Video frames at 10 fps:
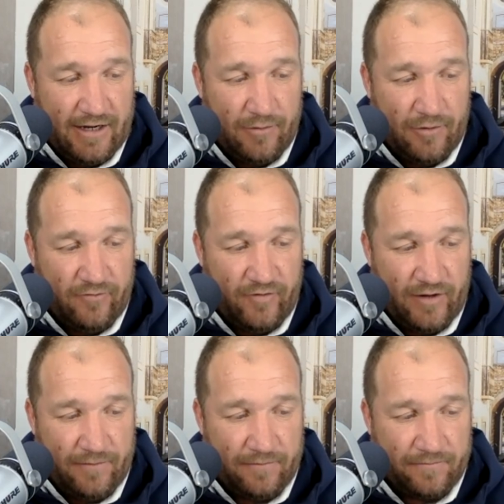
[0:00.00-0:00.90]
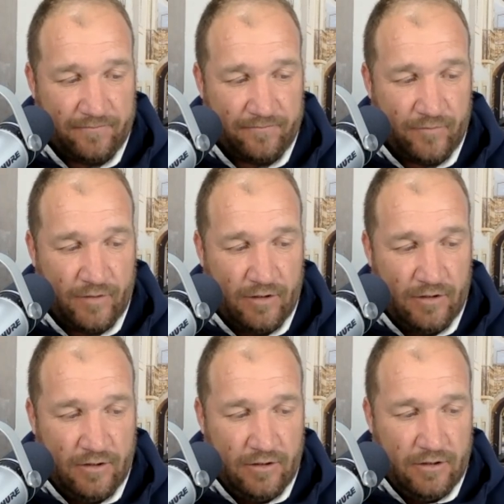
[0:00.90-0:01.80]
a bit of um
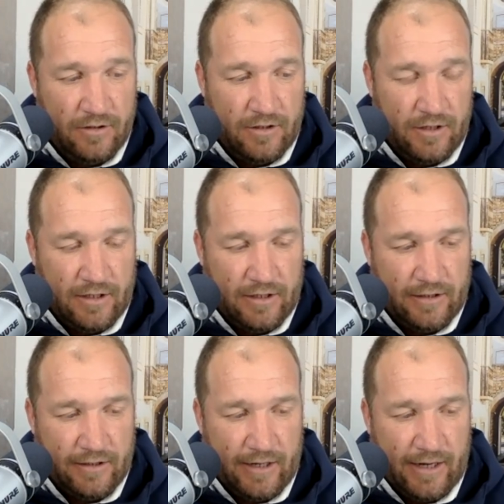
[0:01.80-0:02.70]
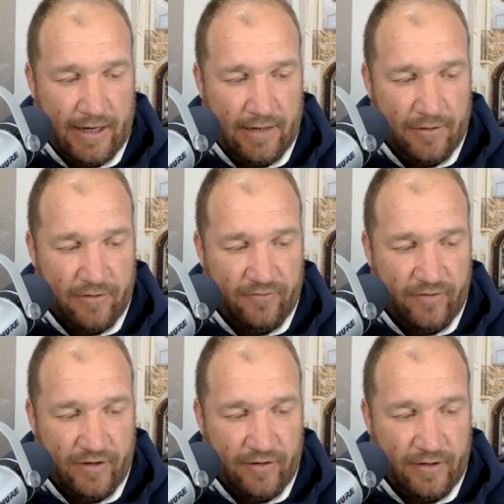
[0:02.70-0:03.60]
uh i like a bit of
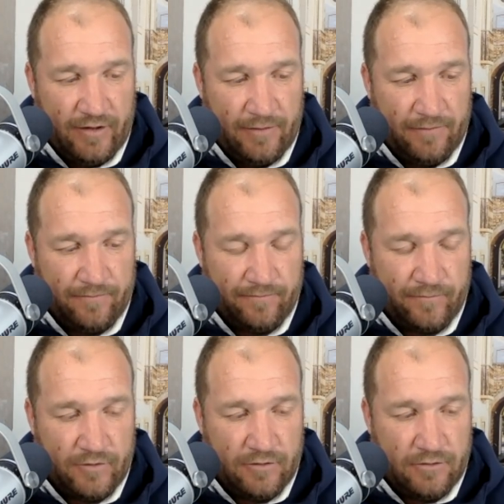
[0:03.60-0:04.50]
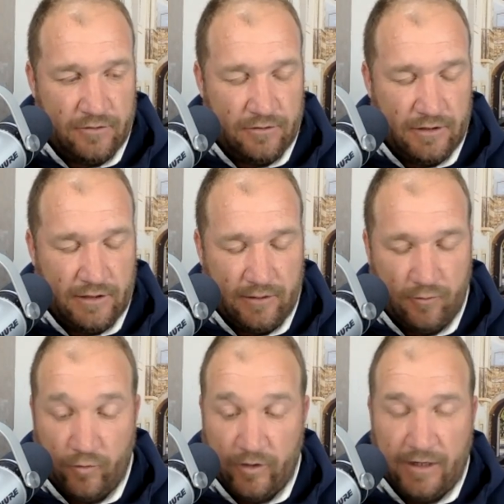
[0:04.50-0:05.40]
uh, um uh,
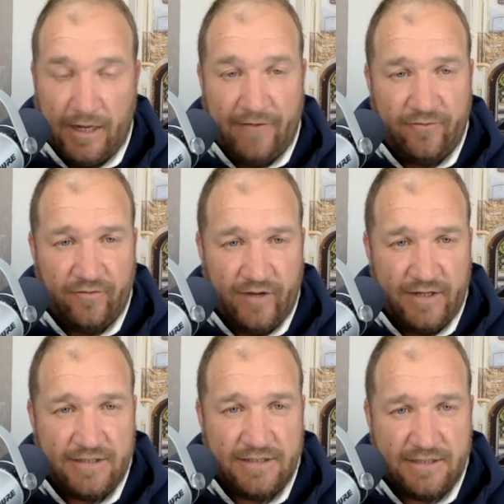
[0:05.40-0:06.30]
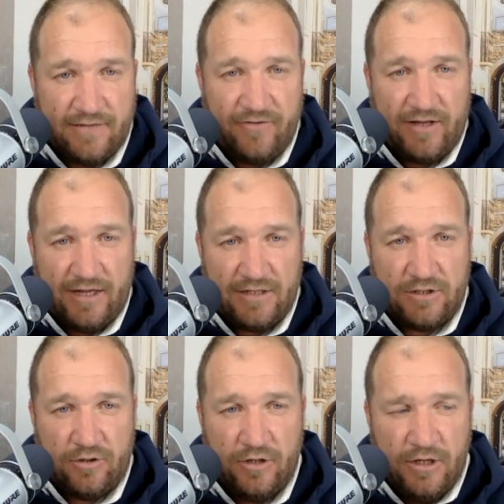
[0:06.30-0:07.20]
real life events and stuff like that.
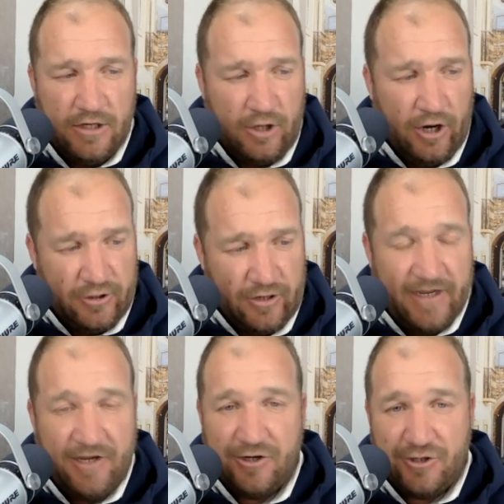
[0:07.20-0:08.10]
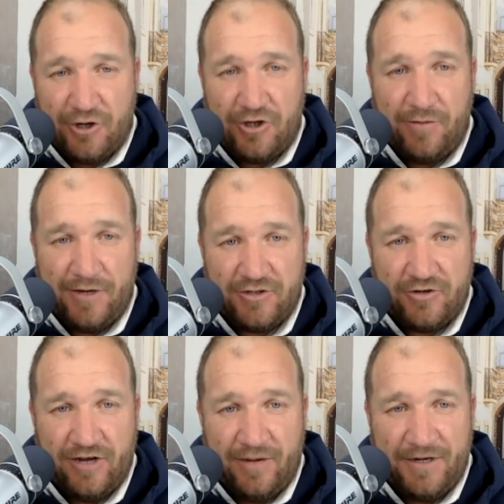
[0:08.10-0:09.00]
So yeah, I do like a good
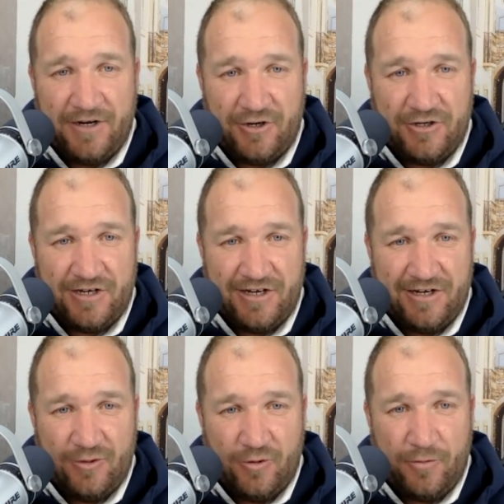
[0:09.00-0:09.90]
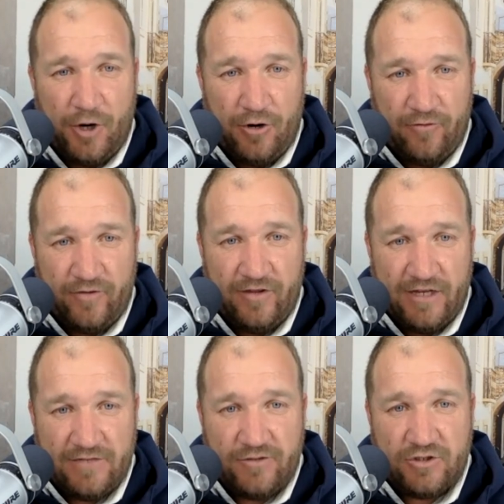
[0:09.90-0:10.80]
documentary. I mean, a good uh, autobiography,
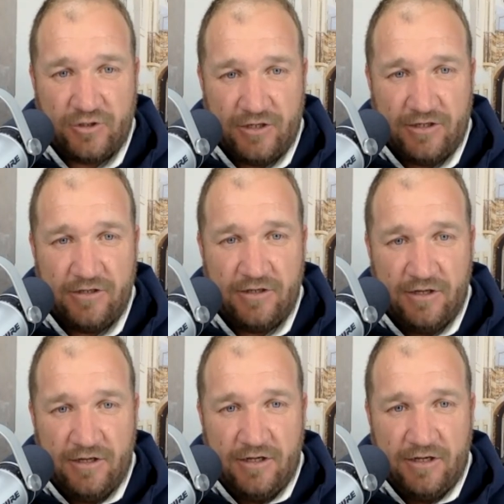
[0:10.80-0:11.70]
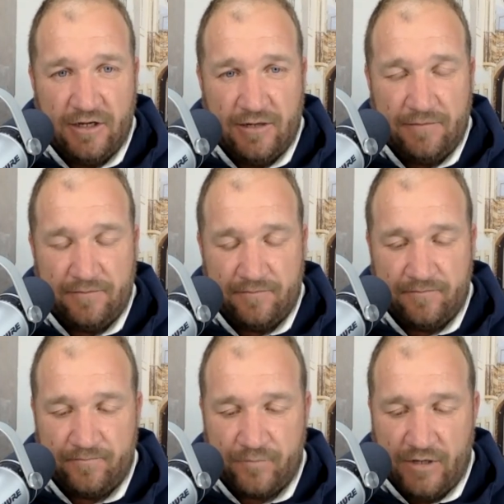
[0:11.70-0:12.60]
that's for sure.
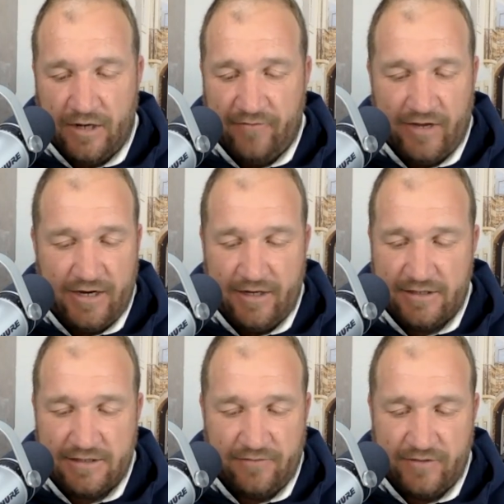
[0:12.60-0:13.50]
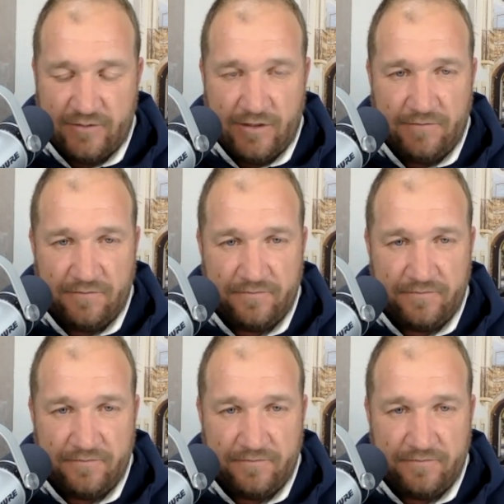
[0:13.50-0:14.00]
Um, love that kind of stuff as well.